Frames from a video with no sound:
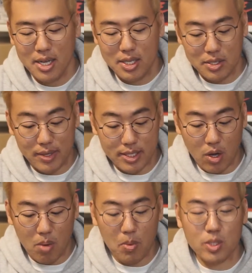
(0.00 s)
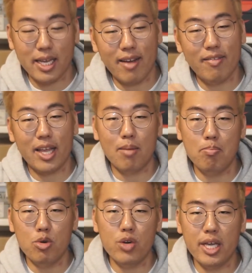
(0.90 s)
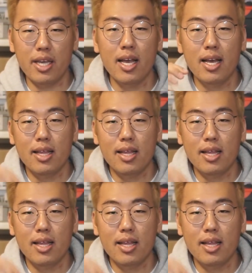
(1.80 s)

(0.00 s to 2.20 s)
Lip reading: So it's almost kind of like a booty.